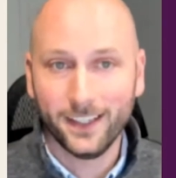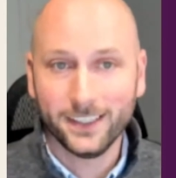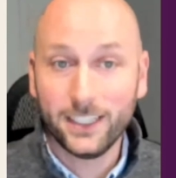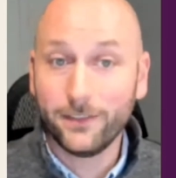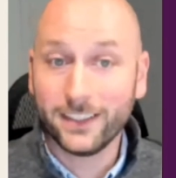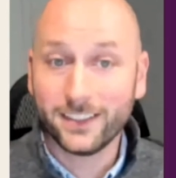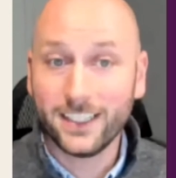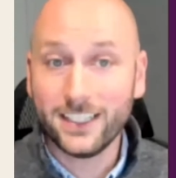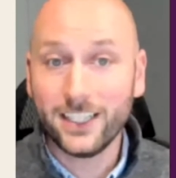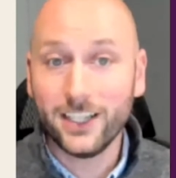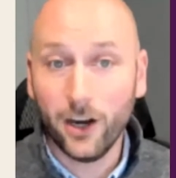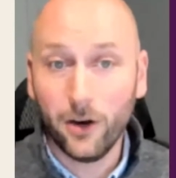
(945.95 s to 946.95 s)
Cvent
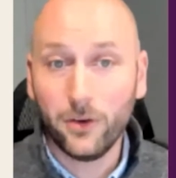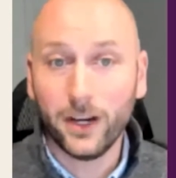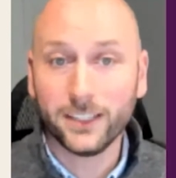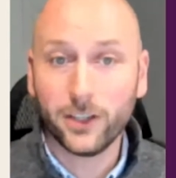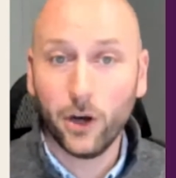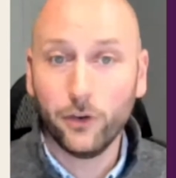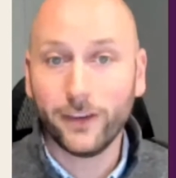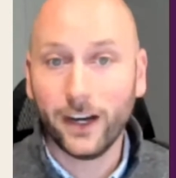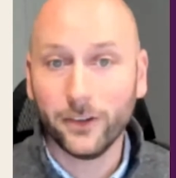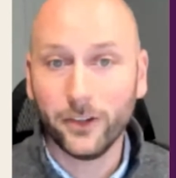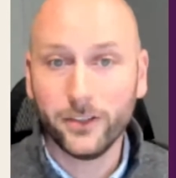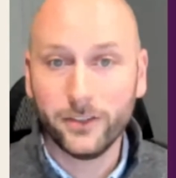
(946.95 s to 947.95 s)
CTO and
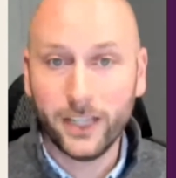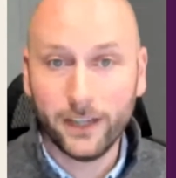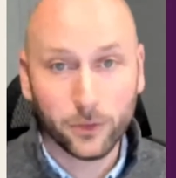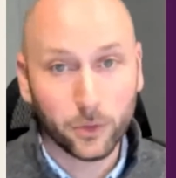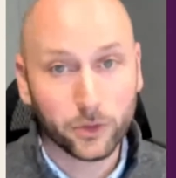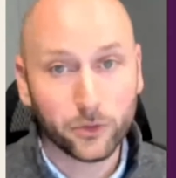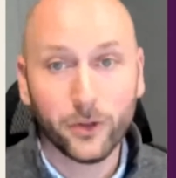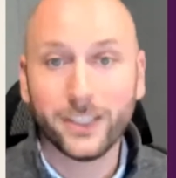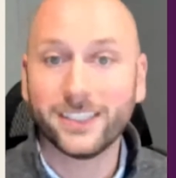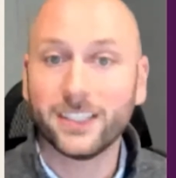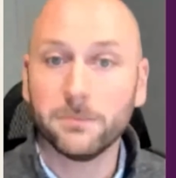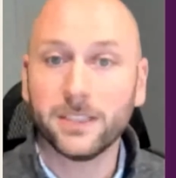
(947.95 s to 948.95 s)
co-founder David Quattroni
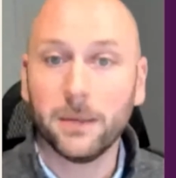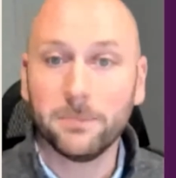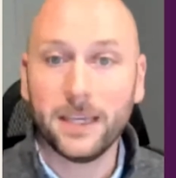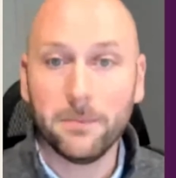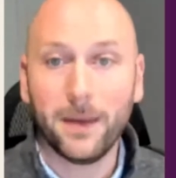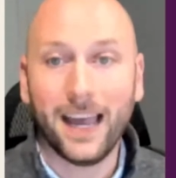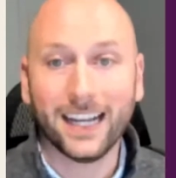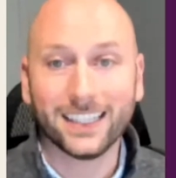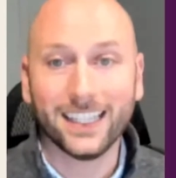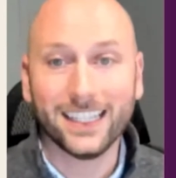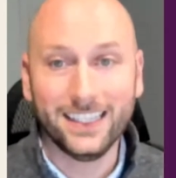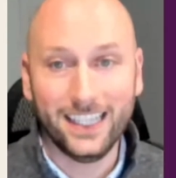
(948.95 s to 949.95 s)
sums up the impact
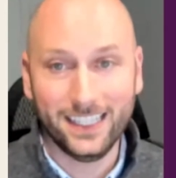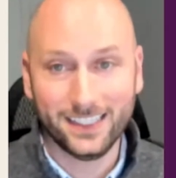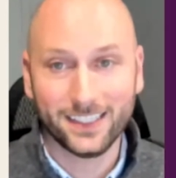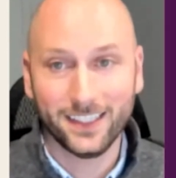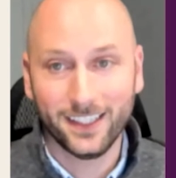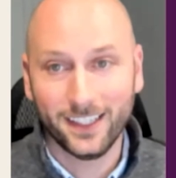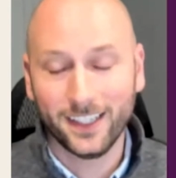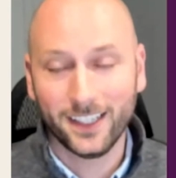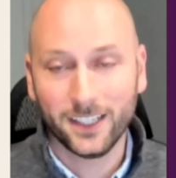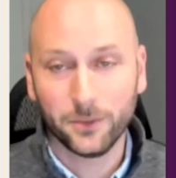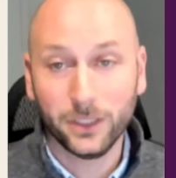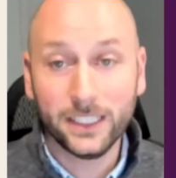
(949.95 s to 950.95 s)
like this.
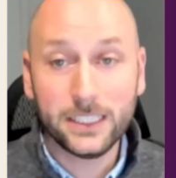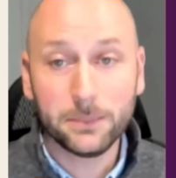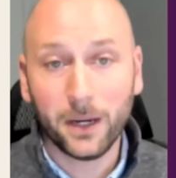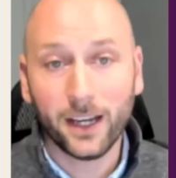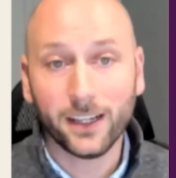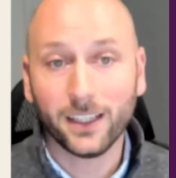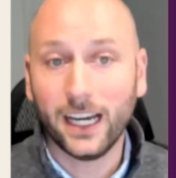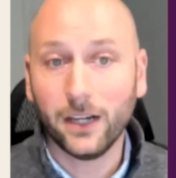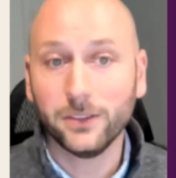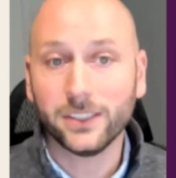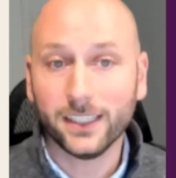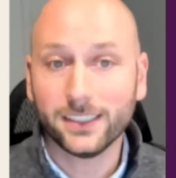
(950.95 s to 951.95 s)
ReleaseBot
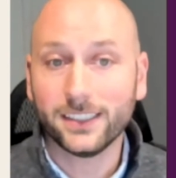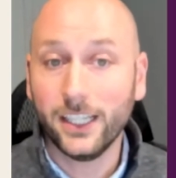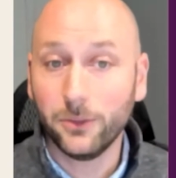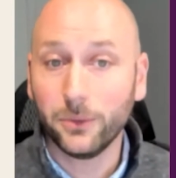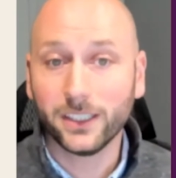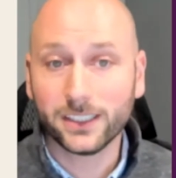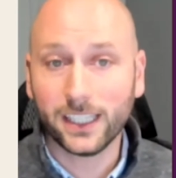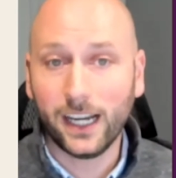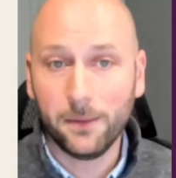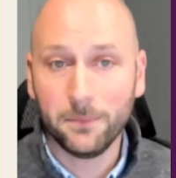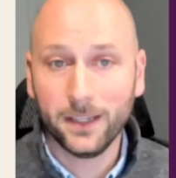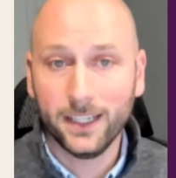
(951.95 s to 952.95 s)
allows us, in real
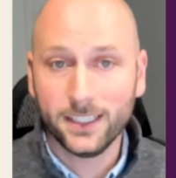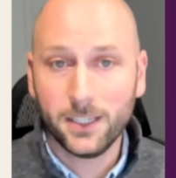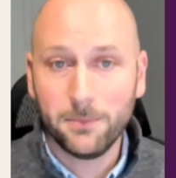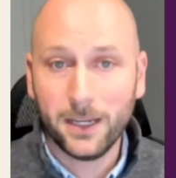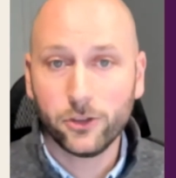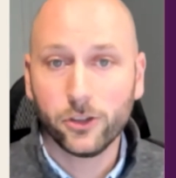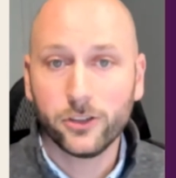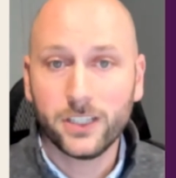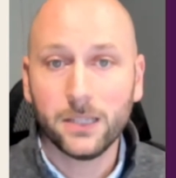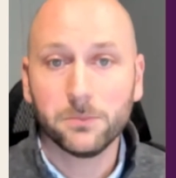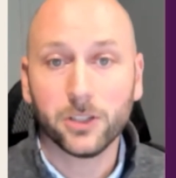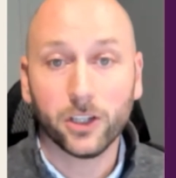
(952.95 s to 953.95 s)
time, to make sure
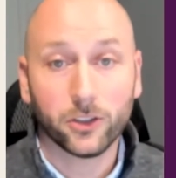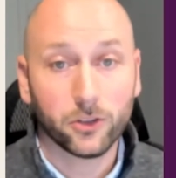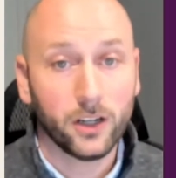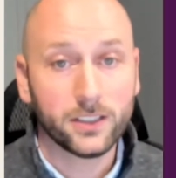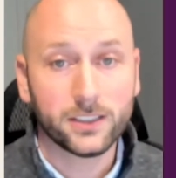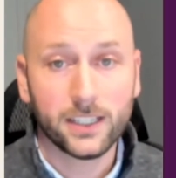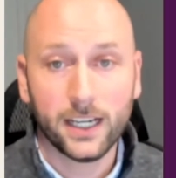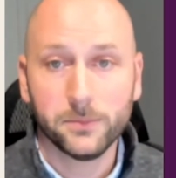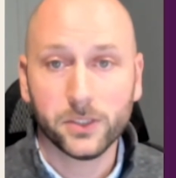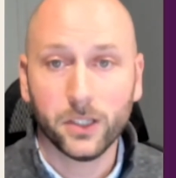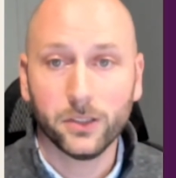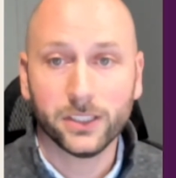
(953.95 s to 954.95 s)
teams across time
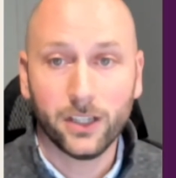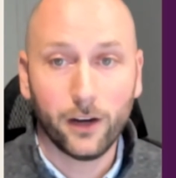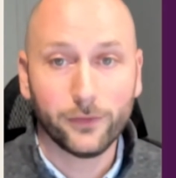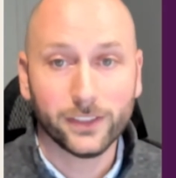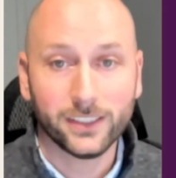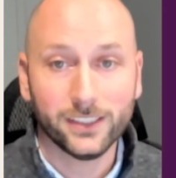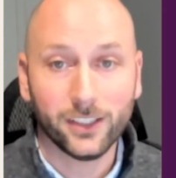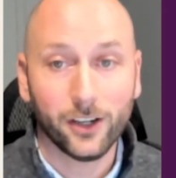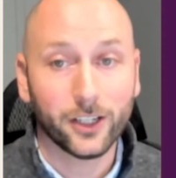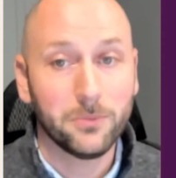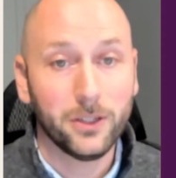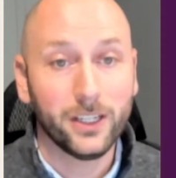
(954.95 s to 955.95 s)
zones and offices are
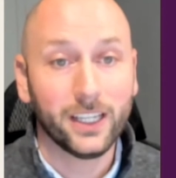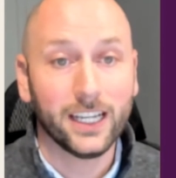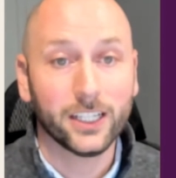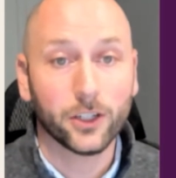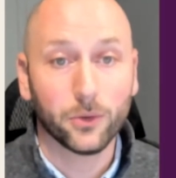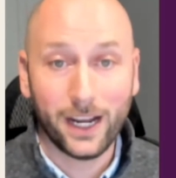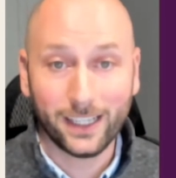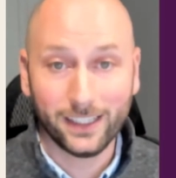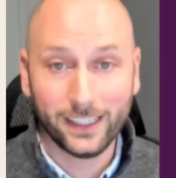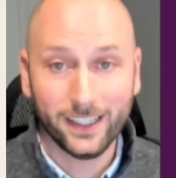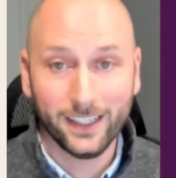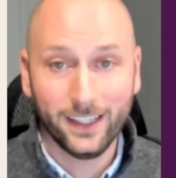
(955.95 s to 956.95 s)
communicating
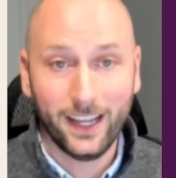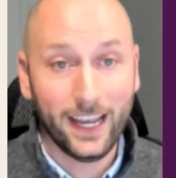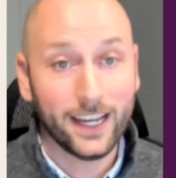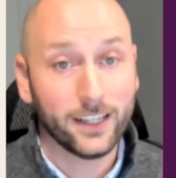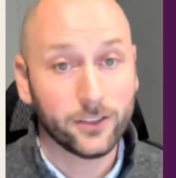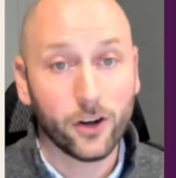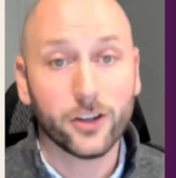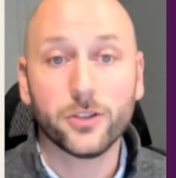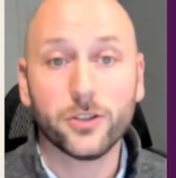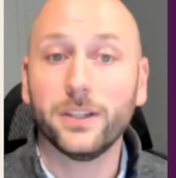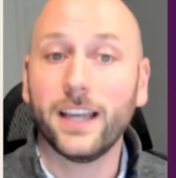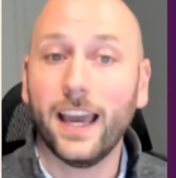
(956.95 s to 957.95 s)
correctly and aren't
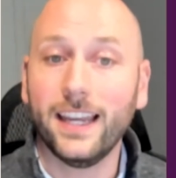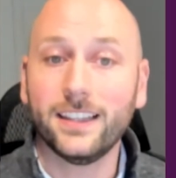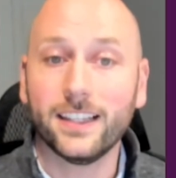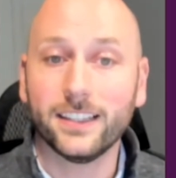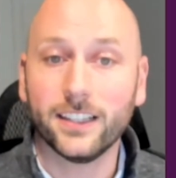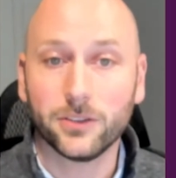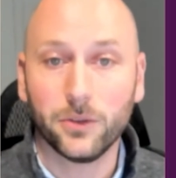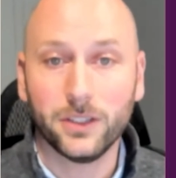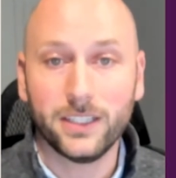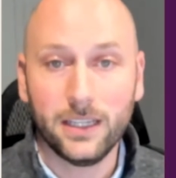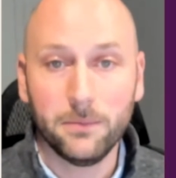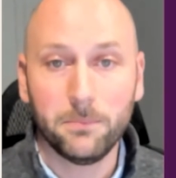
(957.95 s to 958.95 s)
doing anything that's going
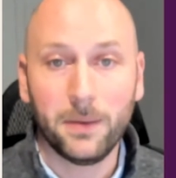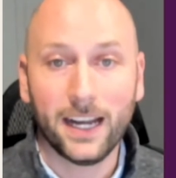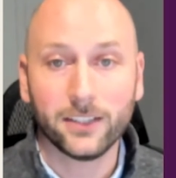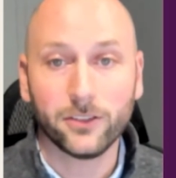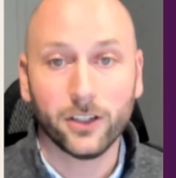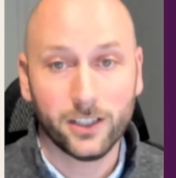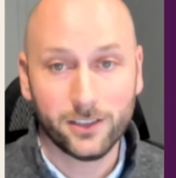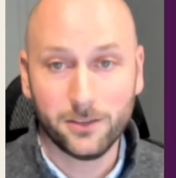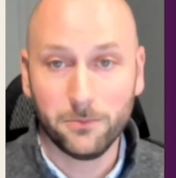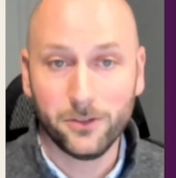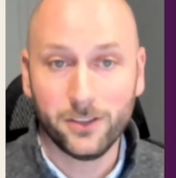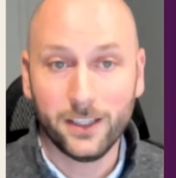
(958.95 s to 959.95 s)
to impact our
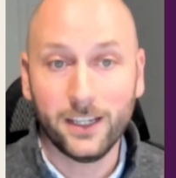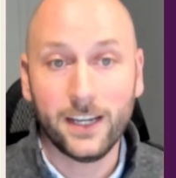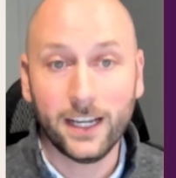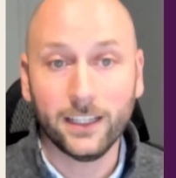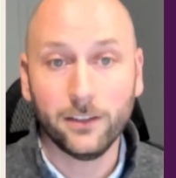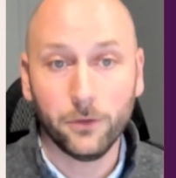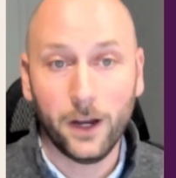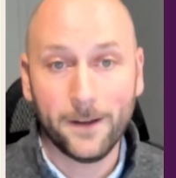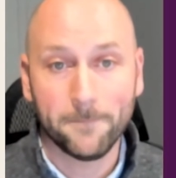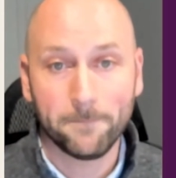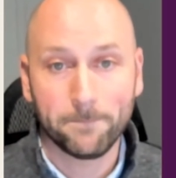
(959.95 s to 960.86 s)
customers in a negative way.